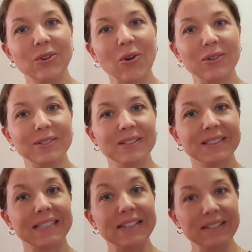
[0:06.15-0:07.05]
on
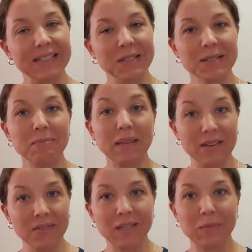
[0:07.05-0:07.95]
giving peer
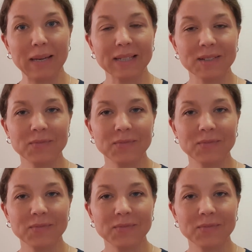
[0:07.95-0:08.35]
feedback.